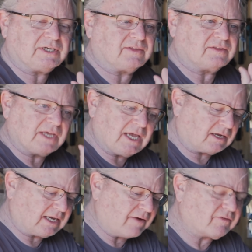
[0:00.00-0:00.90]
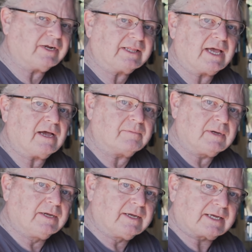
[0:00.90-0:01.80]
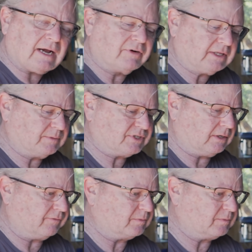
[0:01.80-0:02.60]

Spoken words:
They're covering themselves